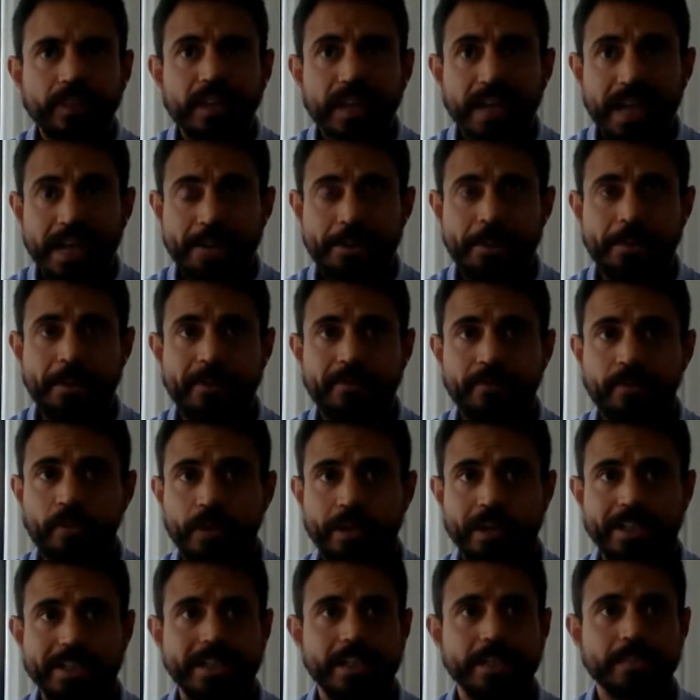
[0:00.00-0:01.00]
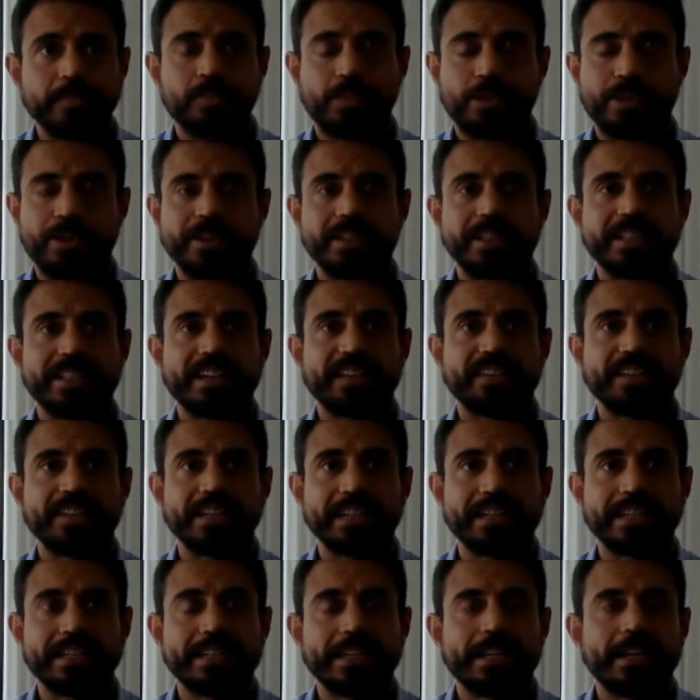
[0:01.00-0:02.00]
I'm in my 40s. I was born in the
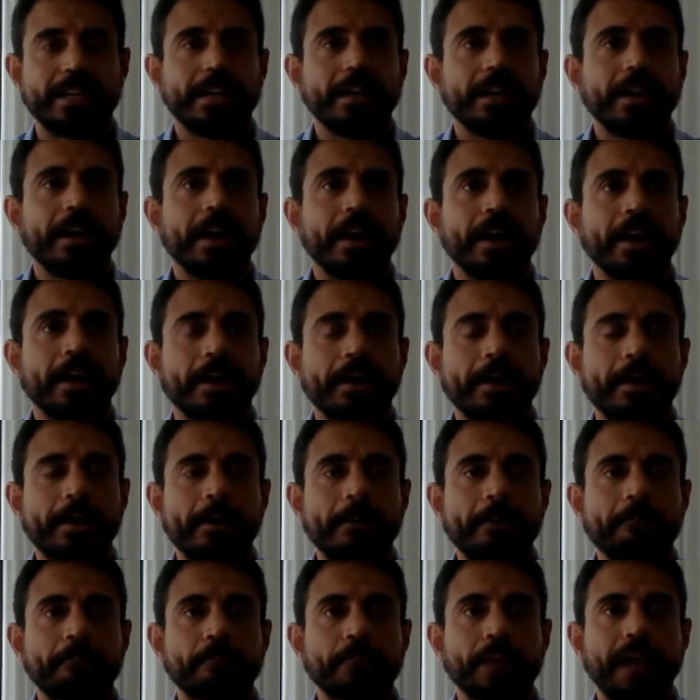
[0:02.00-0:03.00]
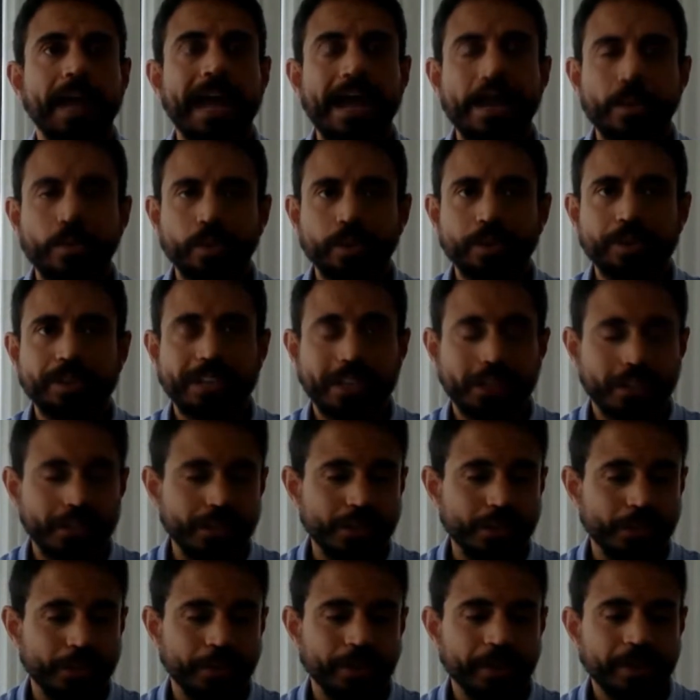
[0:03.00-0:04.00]
70s. I will tell
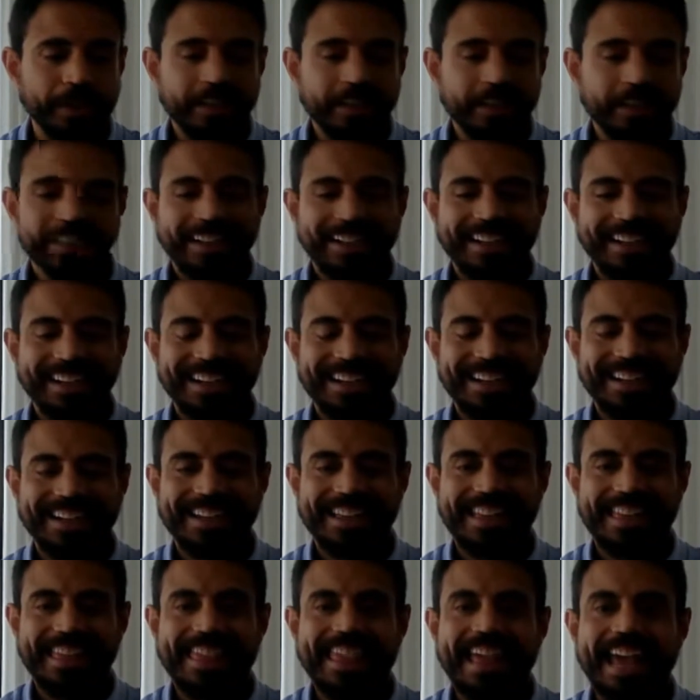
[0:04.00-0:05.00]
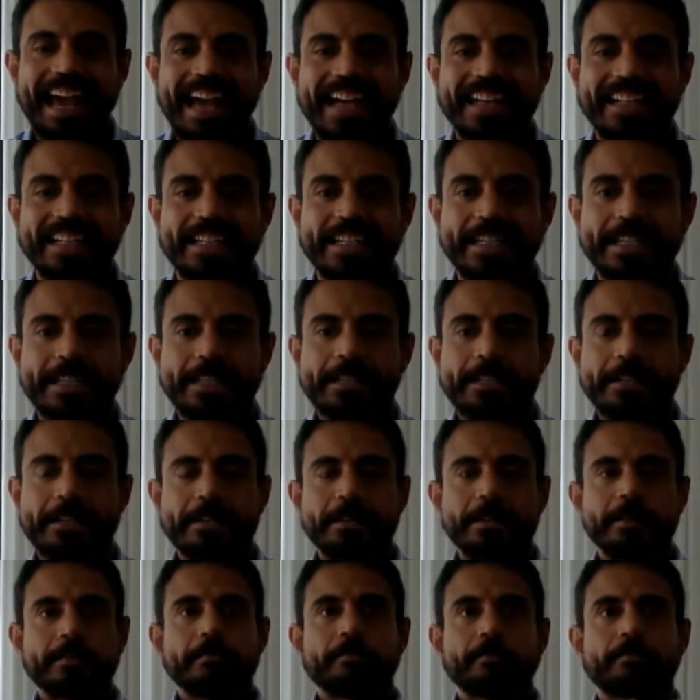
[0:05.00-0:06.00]
you that
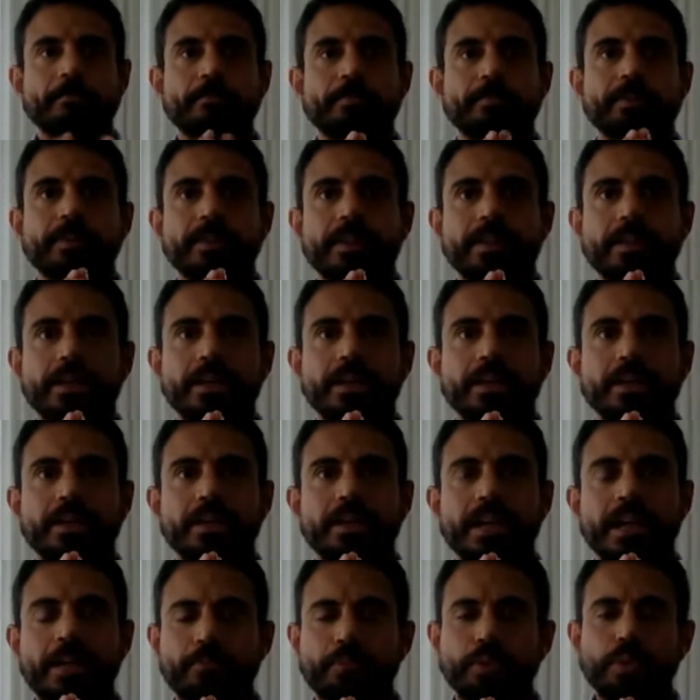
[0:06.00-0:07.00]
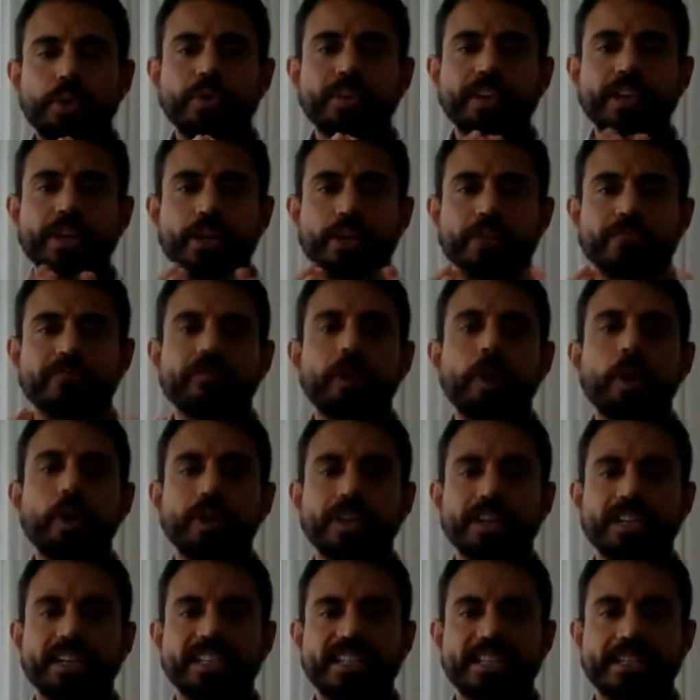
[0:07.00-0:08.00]
improving your
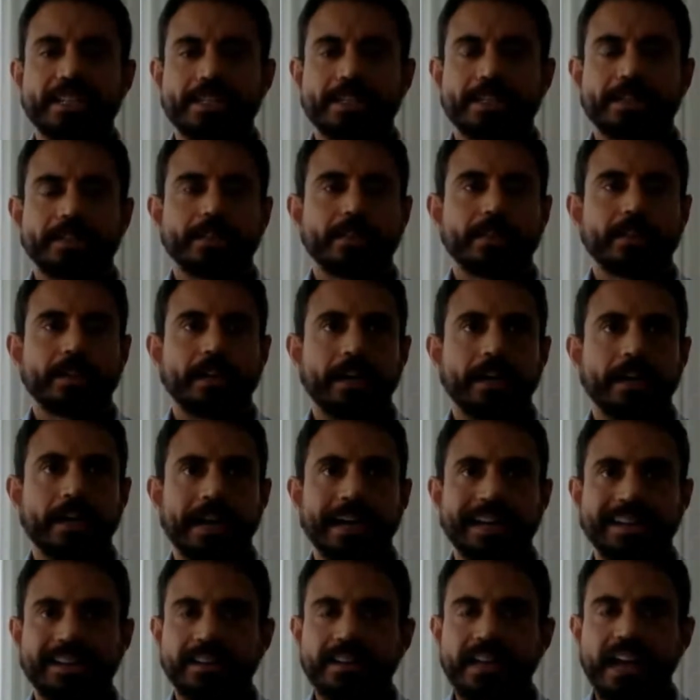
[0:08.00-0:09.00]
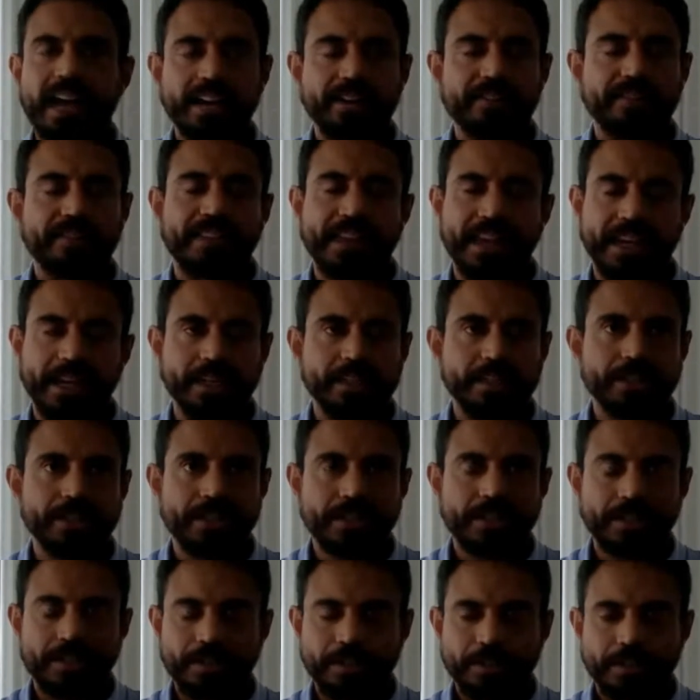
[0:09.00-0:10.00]
focus and a lot of
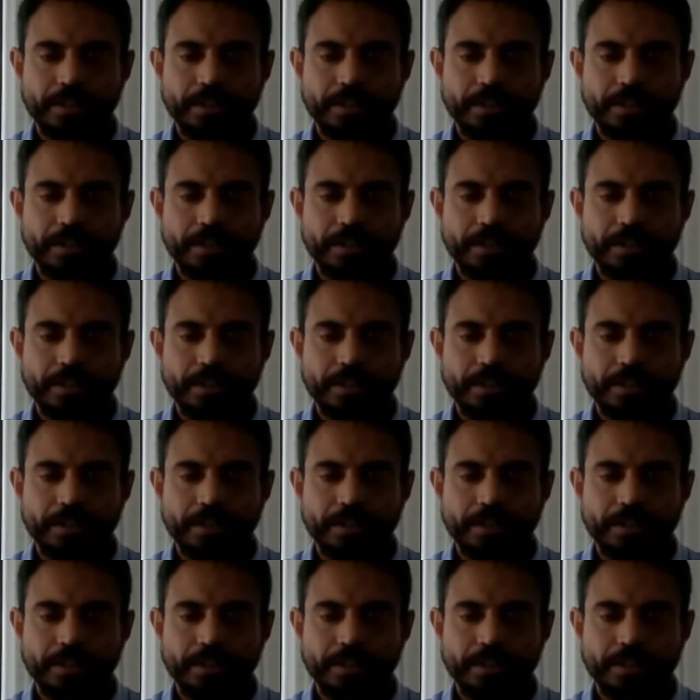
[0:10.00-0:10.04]
things